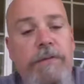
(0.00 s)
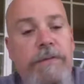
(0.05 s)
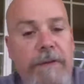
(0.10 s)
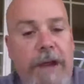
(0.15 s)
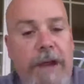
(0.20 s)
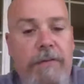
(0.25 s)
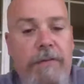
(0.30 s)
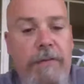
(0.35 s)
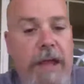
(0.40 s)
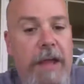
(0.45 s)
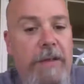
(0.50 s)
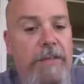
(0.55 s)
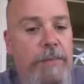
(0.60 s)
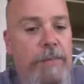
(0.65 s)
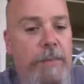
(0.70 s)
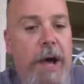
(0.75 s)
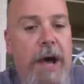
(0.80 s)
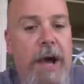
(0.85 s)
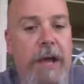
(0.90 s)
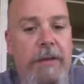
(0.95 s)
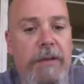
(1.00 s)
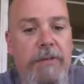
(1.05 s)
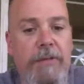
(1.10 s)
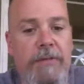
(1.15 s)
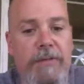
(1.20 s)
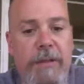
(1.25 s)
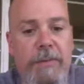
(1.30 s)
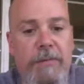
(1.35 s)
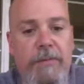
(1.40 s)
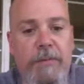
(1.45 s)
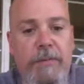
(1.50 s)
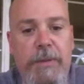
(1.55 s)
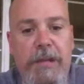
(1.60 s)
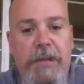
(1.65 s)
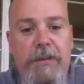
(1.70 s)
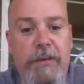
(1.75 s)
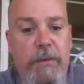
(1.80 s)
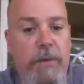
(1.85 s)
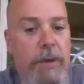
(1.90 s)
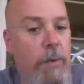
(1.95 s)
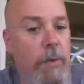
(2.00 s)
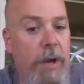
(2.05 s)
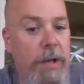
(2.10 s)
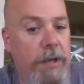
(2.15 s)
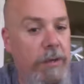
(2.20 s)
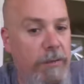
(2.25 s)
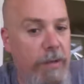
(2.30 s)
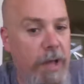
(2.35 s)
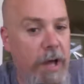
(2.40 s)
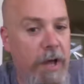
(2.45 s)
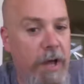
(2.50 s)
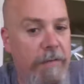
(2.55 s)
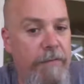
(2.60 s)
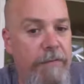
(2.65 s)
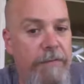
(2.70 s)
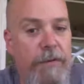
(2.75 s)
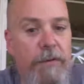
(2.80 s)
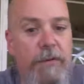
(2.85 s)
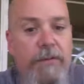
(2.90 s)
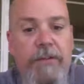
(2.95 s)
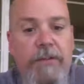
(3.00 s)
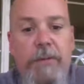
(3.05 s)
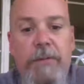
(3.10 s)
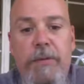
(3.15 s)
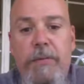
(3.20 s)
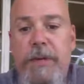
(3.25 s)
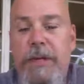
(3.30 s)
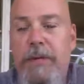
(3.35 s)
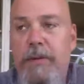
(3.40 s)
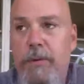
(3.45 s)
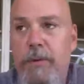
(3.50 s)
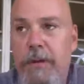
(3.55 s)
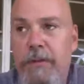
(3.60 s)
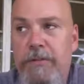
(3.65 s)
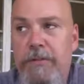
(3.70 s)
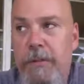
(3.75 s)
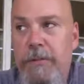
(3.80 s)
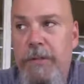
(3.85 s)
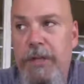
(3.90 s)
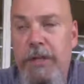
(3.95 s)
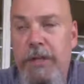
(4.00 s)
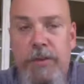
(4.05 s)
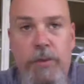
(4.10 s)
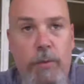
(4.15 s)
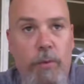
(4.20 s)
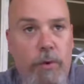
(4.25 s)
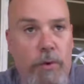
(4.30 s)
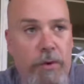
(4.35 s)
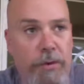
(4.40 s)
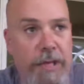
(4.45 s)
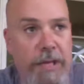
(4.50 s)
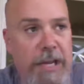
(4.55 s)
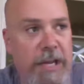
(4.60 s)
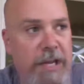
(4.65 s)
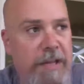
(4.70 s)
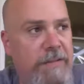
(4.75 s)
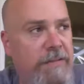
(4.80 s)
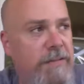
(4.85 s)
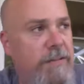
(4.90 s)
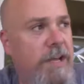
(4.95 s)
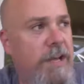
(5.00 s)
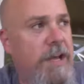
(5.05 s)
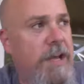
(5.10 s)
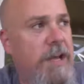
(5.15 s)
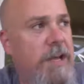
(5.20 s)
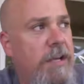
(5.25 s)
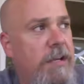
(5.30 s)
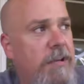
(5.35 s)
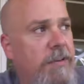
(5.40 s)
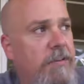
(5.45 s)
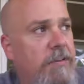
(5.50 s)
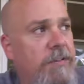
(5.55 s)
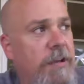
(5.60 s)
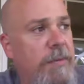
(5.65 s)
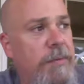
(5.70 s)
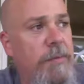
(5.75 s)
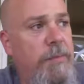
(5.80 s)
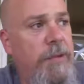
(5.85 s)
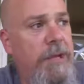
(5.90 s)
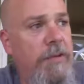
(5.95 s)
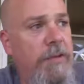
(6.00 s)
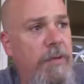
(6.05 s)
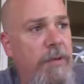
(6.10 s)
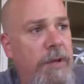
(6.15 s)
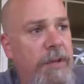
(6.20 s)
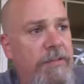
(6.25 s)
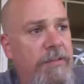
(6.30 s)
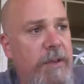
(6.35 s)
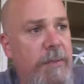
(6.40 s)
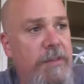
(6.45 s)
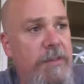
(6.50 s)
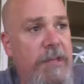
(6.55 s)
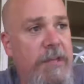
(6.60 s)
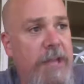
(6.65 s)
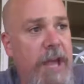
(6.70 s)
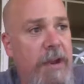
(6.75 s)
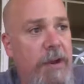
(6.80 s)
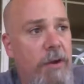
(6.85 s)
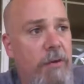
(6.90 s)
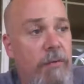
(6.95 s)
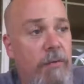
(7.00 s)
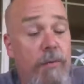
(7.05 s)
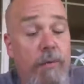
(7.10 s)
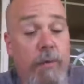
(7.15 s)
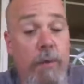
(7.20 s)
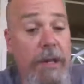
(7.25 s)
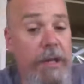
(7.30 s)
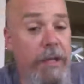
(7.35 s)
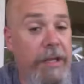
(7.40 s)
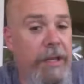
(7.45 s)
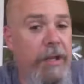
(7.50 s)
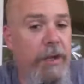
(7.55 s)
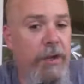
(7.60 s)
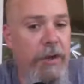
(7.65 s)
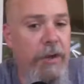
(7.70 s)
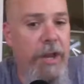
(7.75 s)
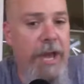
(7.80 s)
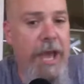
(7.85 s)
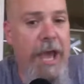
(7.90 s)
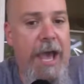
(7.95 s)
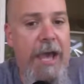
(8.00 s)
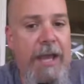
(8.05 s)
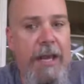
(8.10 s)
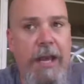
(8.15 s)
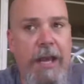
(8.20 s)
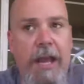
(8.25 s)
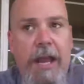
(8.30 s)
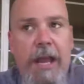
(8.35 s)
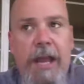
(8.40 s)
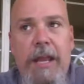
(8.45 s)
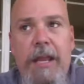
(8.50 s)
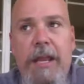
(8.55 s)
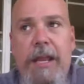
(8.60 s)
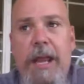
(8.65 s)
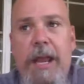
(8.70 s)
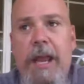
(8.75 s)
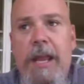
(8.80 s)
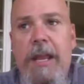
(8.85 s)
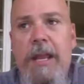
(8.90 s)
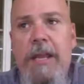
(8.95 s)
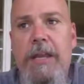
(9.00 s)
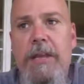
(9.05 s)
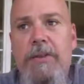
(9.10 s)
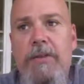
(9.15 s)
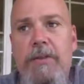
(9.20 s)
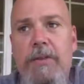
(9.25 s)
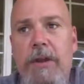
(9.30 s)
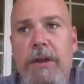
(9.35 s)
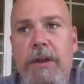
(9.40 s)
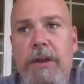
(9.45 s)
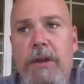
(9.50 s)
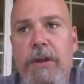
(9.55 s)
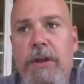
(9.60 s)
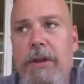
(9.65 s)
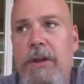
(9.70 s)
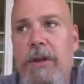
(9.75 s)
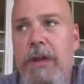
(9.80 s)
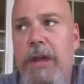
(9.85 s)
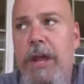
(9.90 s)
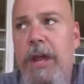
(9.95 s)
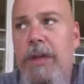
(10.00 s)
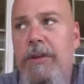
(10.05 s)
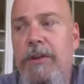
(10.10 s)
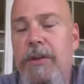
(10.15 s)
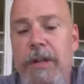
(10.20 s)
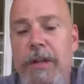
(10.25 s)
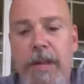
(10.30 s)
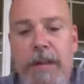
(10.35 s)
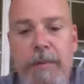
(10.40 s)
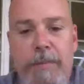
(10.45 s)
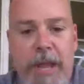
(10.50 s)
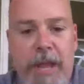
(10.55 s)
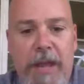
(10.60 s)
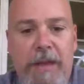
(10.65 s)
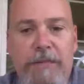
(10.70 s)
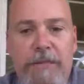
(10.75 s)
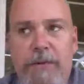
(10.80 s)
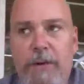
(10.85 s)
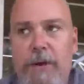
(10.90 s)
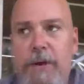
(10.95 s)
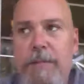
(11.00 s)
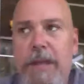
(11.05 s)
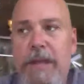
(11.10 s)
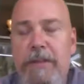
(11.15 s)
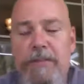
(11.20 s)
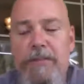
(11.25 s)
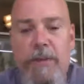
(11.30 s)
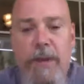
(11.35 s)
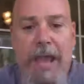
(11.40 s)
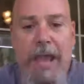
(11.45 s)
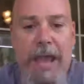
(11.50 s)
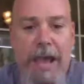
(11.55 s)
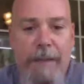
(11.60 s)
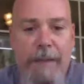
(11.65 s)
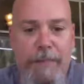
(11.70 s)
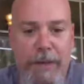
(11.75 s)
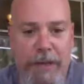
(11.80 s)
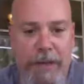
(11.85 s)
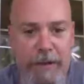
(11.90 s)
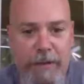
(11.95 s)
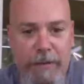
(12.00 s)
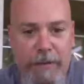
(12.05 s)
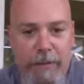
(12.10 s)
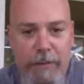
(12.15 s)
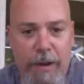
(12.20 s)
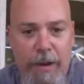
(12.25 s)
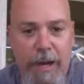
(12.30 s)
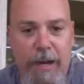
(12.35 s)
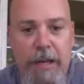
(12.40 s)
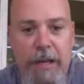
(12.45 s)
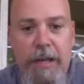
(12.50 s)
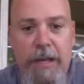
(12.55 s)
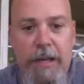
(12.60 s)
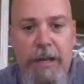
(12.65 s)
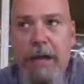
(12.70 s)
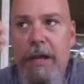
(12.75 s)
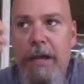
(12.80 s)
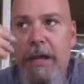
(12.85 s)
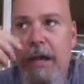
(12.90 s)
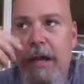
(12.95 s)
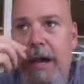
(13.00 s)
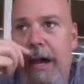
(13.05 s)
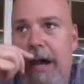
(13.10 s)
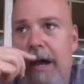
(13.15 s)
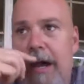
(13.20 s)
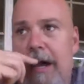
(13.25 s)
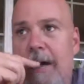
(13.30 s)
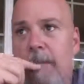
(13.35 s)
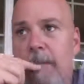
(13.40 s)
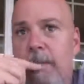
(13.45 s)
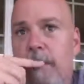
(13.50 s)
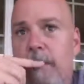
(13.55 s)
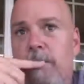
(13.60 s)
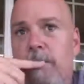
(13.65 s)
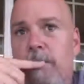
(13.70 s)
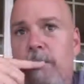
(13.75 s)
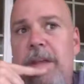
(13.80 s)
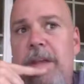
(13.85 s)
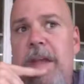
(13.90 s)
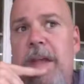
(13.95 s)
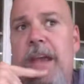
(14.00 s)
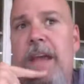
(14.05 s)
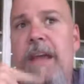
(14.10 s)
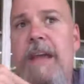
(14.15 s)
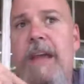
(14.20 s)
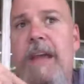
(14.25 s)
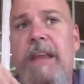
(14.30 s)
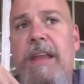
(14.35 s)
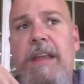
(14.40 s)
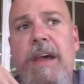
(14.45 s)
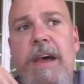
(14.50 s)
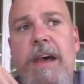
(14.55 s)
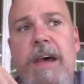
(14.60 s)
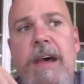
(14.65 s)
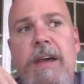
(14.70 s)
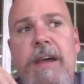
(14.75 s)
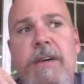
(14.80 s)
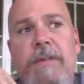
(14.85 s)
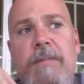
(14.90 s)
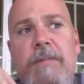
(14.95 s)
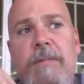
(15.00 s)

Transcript: on that spot you seem to be doing what you love, you seem to be doing something that the world needs, you seem to be doing something that you're really good at and and you and you're getting paid for it. It makes you happy, right? Um, and, and uh,